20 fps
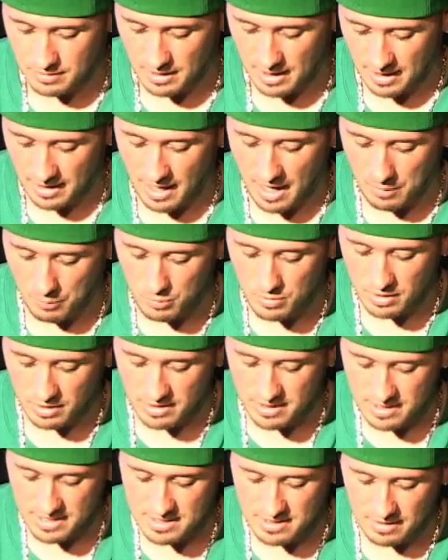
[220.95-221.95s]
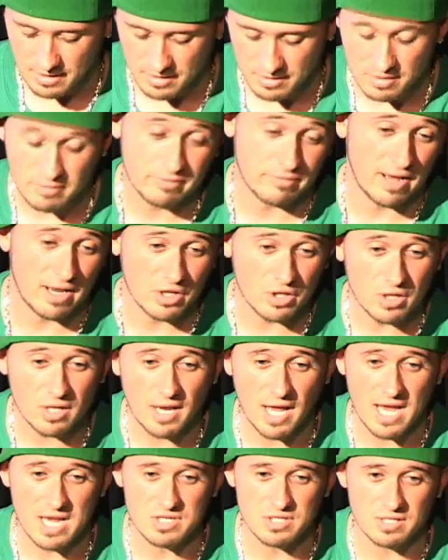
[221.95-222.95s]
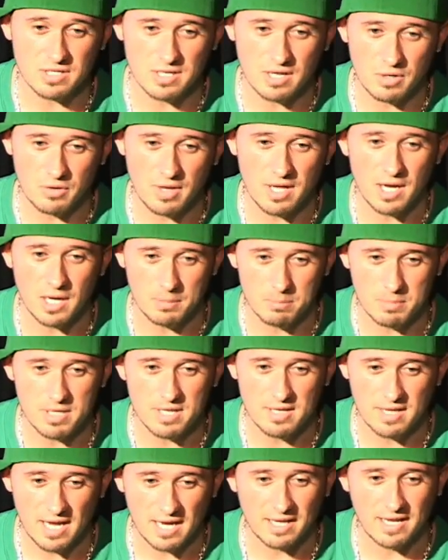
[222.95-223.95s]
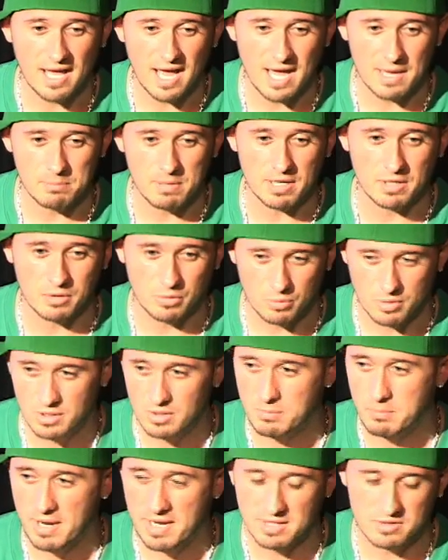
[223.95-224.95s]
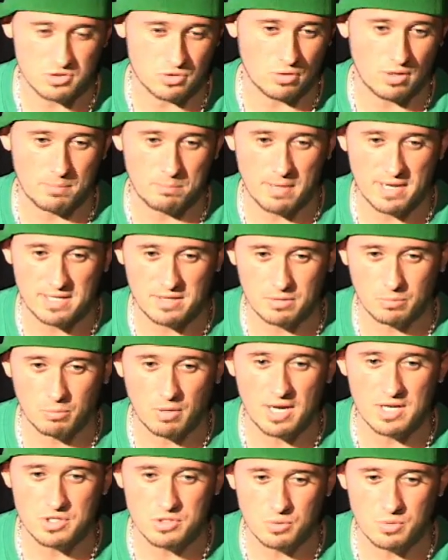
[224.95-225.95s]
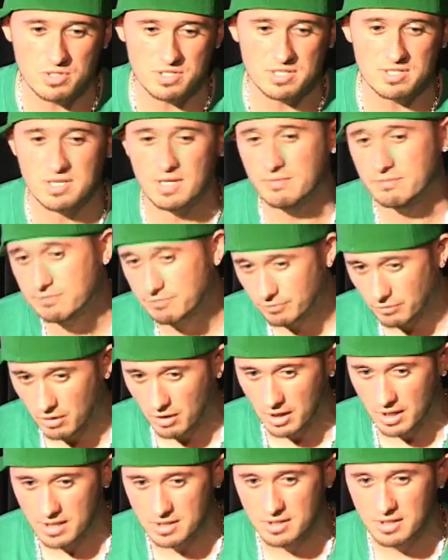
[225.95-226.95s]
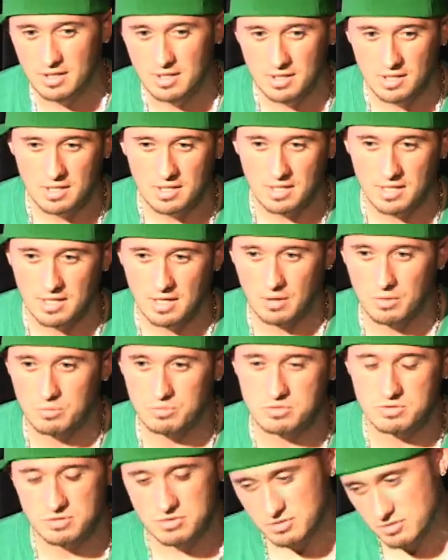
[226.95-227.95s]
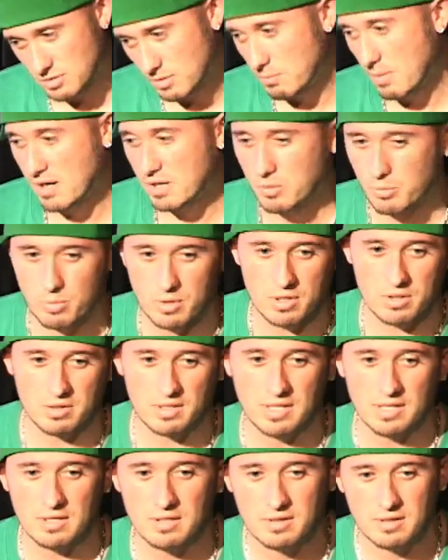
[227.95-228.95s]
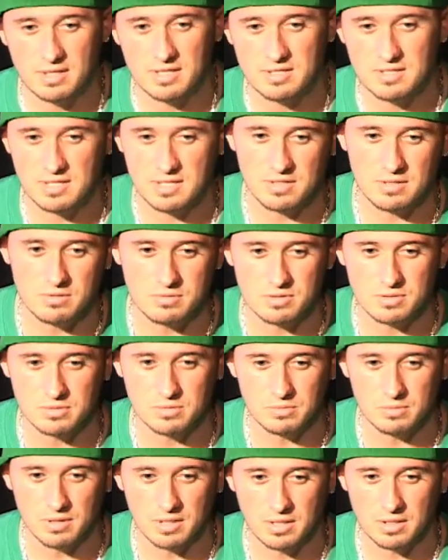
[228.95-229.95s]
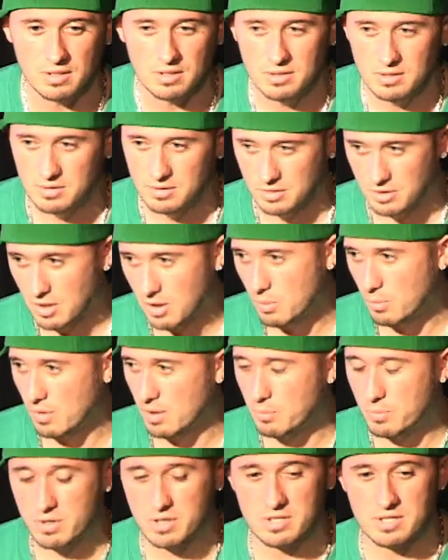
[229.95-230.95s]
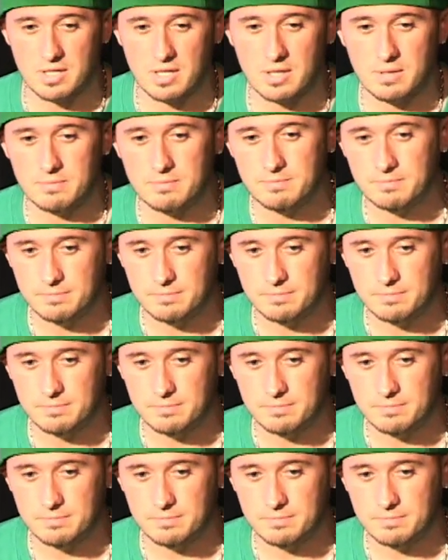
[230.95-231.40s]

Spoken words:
I really need to just find a good agent, to help me kind of guide my career, making sure I'm making the right choices up front, so my career can continue to go where I want it to go.